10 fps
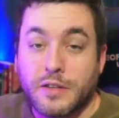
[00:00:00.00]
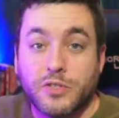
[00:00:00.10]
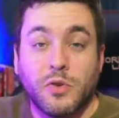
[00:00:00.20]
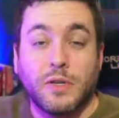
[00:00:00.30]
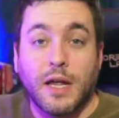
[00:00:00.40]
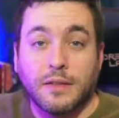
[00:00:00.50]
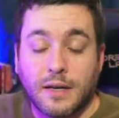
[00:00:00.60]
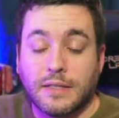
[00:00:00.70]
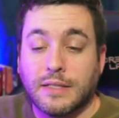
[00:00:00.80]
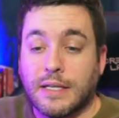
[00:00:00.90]
And so yeah,
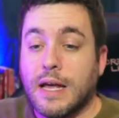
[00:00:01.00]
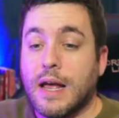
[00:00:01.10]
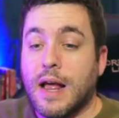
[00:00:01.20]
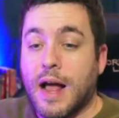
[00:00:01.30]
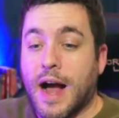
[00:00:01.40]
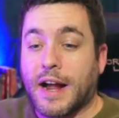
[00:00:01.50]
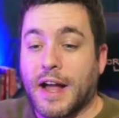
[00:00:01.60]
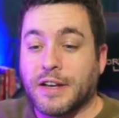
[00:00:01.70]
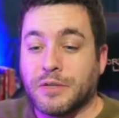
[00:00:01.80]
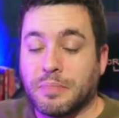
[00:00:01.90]
luckily I
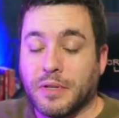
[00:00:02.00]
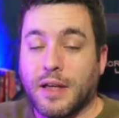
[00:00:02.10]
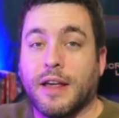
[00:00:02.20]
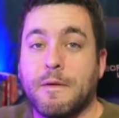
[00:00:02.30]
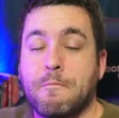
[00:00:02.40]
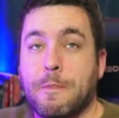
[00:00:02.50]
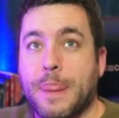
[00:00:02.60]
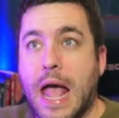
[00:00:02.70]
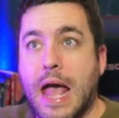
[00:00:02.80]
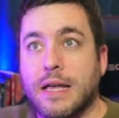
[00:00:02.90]
got to play
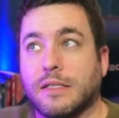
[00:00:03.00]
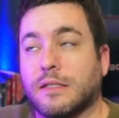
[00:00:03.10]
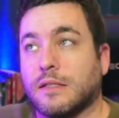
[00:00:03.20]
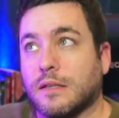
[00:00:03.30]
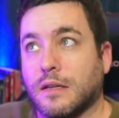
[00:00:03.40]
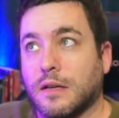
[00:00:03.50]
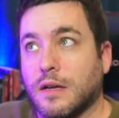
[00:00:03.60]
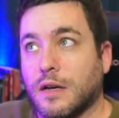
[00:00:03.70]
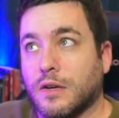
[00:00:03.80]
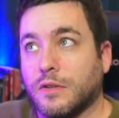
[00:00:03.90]
as
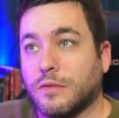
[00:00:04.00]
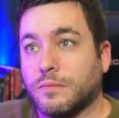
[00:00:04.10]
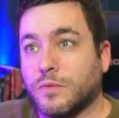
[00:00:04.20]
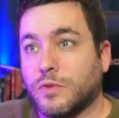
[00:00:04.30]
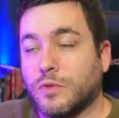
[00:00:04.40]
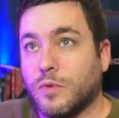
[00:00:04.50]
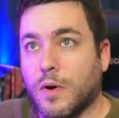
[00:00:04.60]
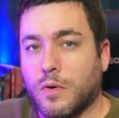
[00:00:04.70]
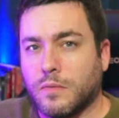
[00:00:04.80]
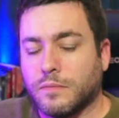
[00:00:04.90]
uh
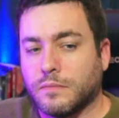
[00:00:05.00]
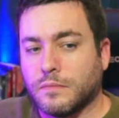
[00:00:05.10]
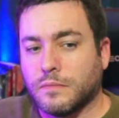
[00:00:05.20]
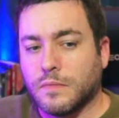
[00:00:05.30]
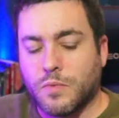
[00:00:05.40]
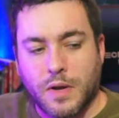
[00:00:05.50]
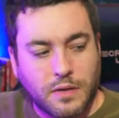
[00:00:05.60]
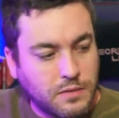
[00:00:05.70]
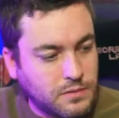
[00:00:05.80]
Uo. Oh wait,